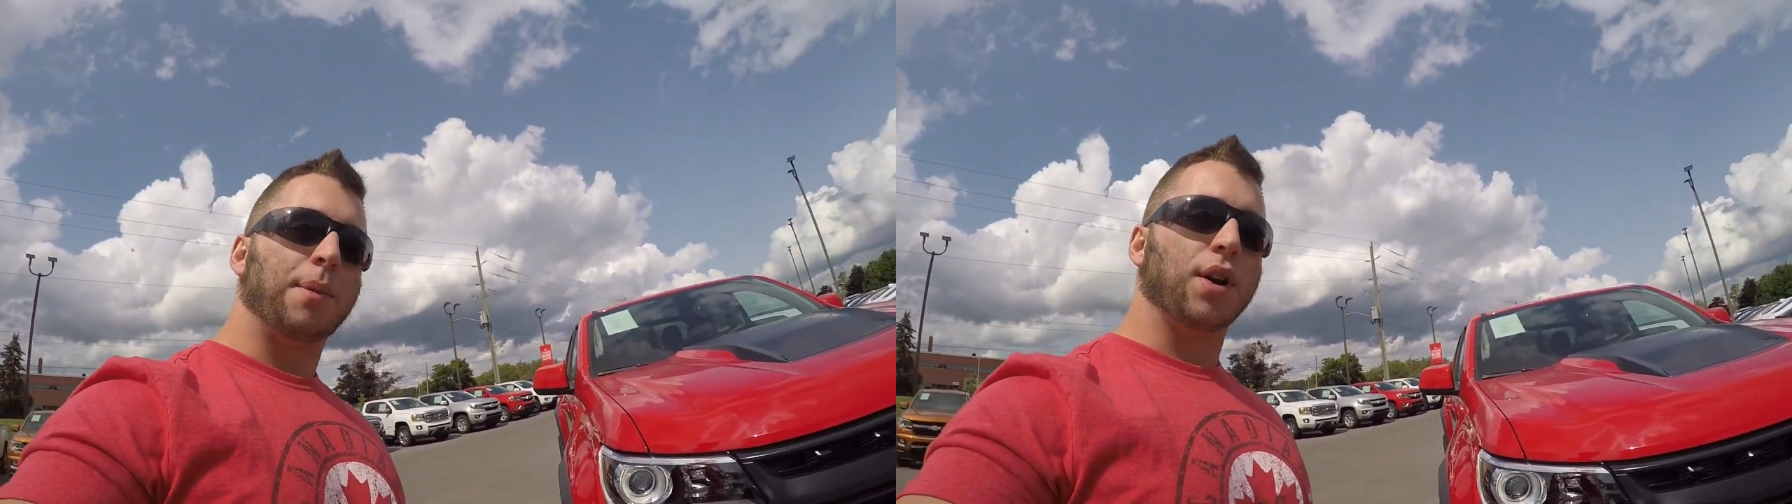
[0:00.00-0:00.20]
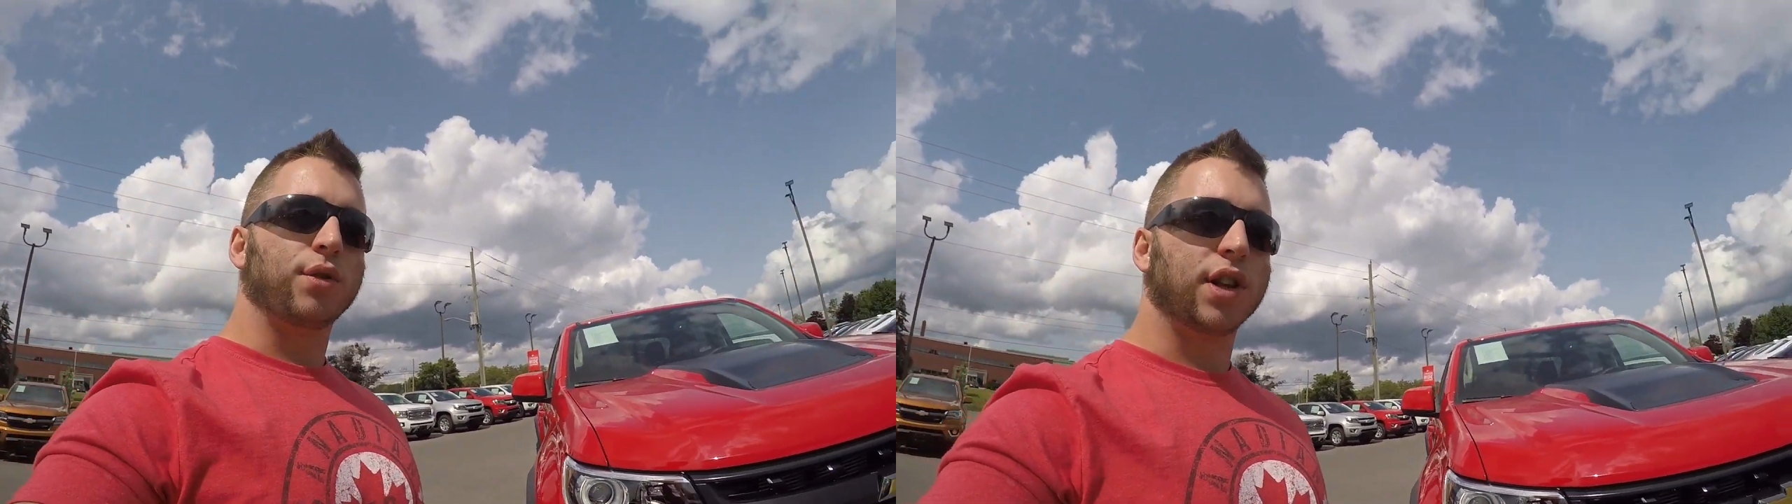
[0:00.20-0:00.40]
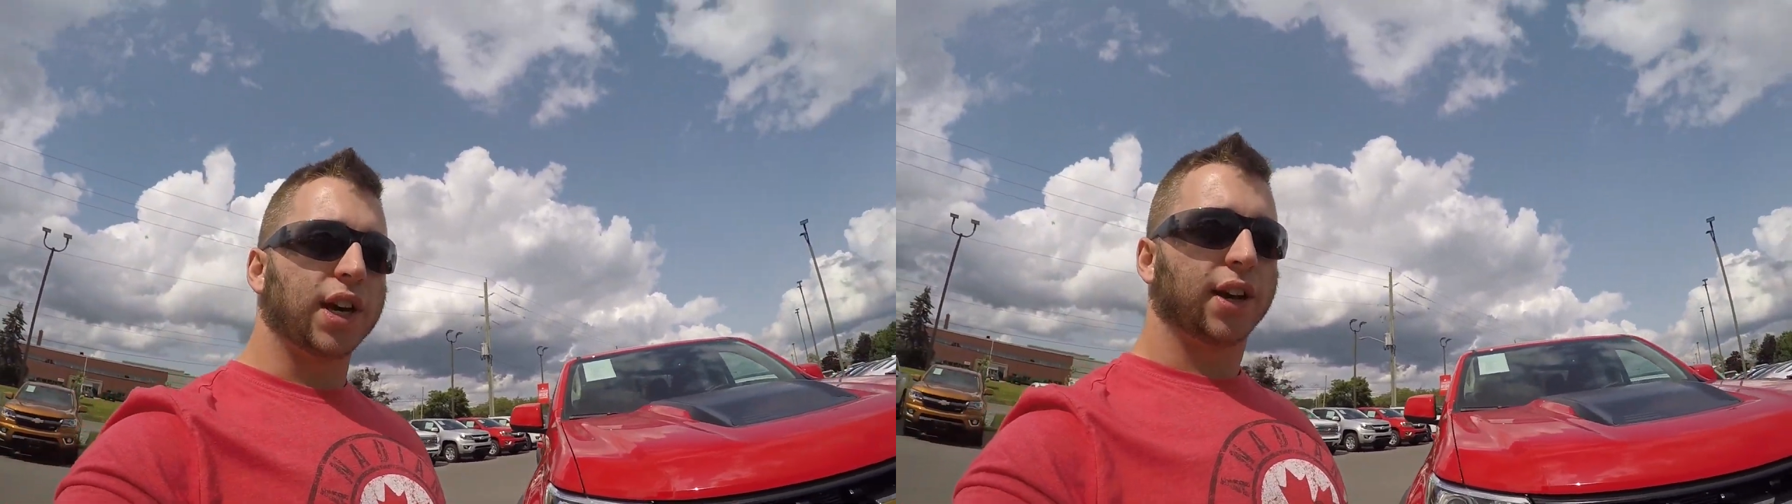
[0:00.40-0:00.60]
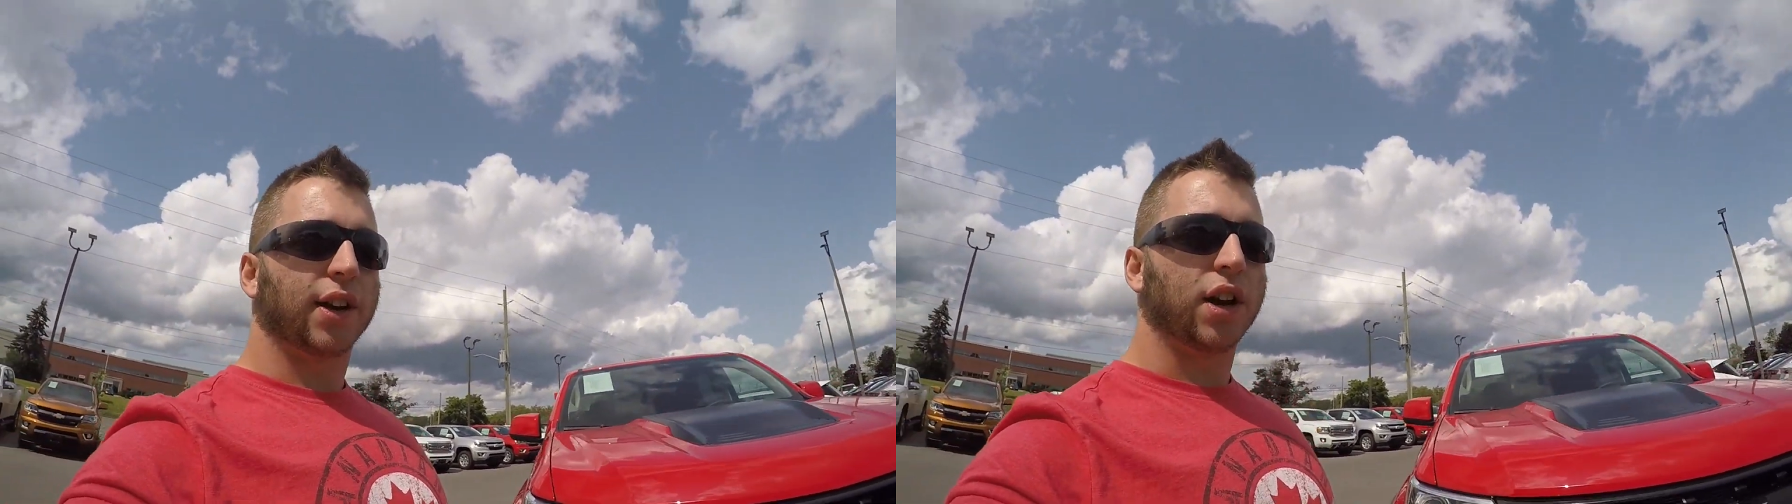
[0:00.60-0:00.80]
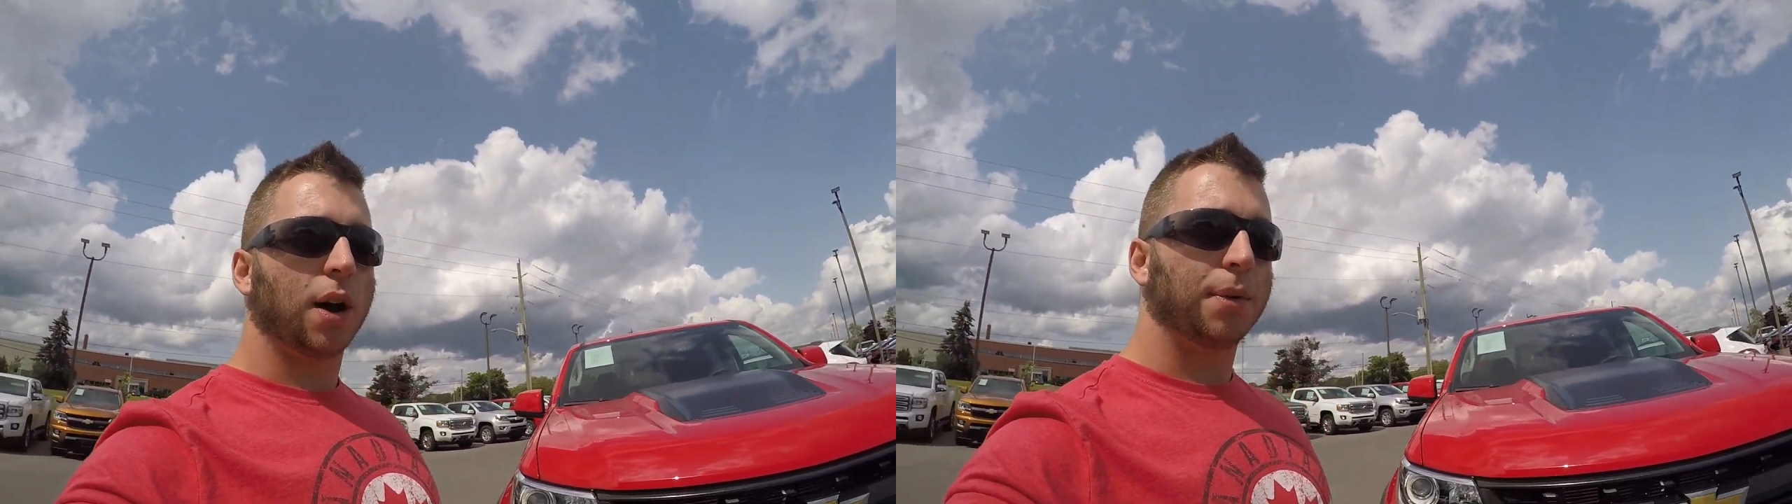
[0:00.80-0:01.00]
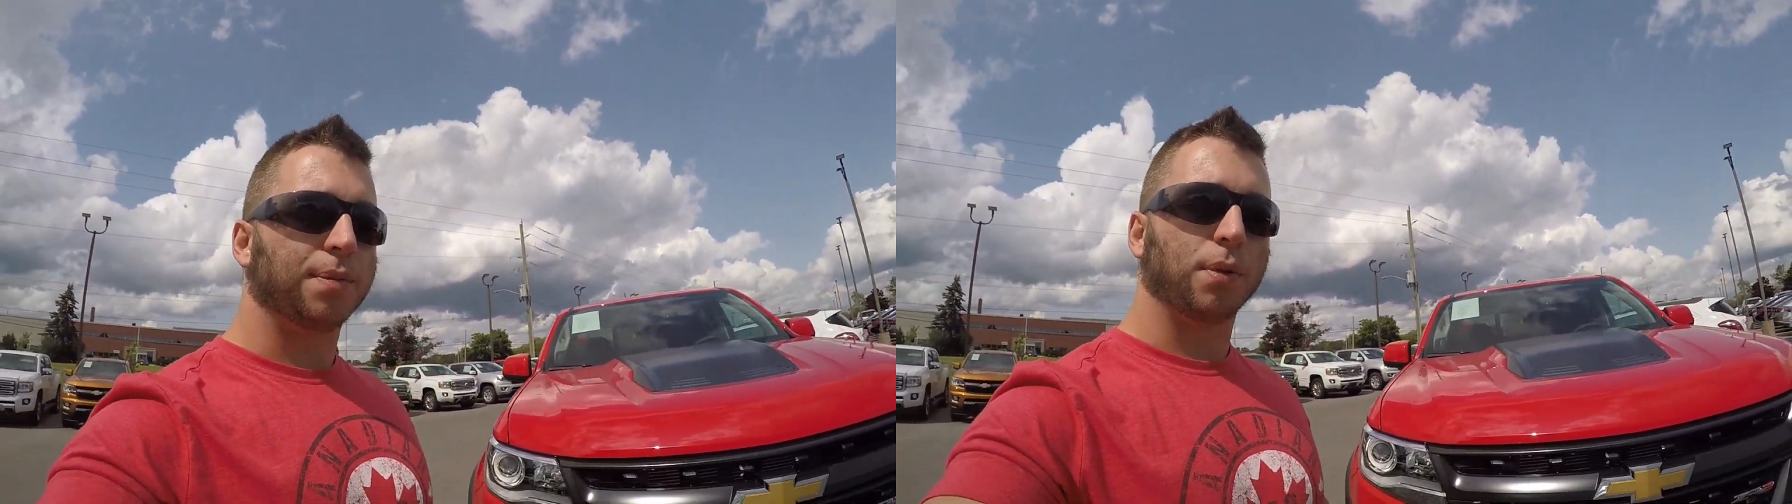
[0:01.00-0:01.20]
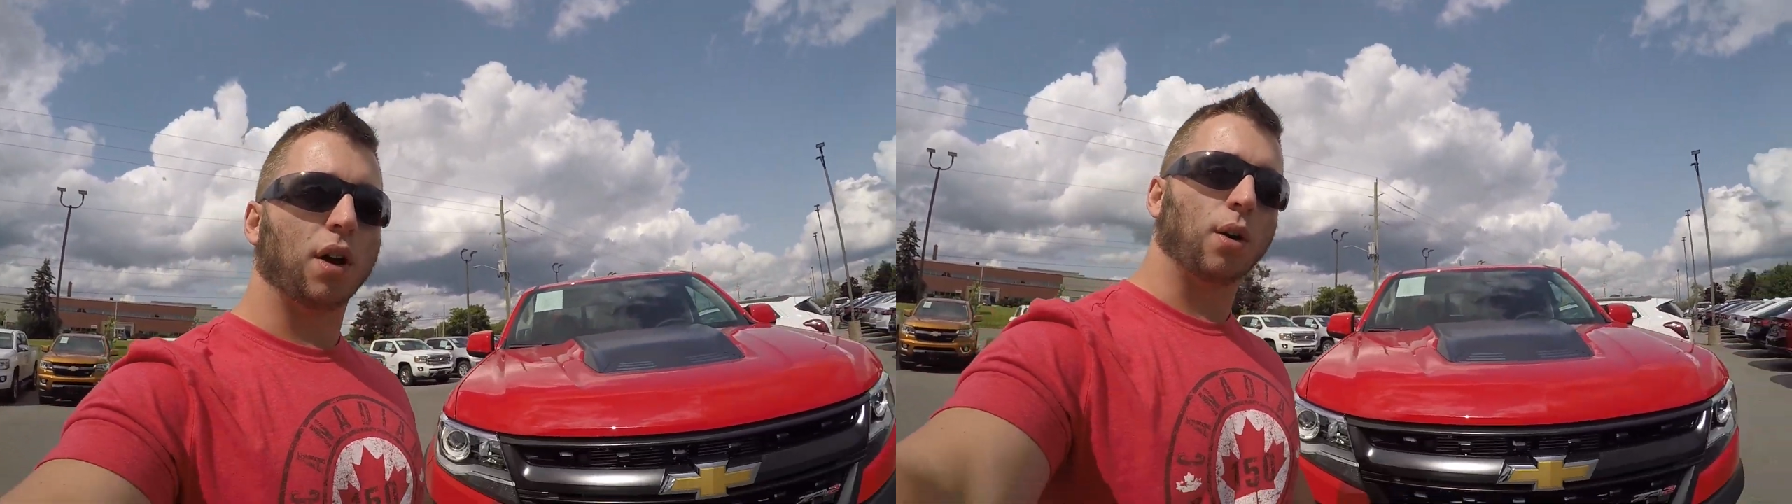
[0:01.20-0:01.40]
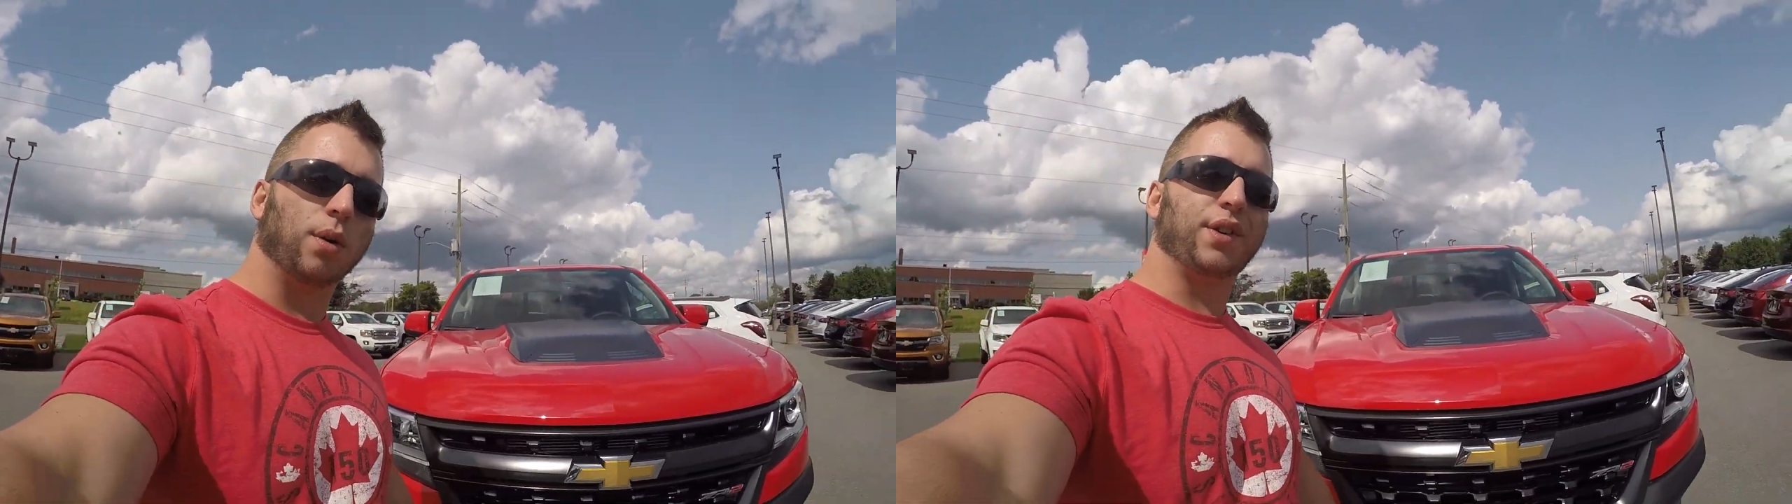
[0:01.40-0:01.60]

me know what you think in the comments below.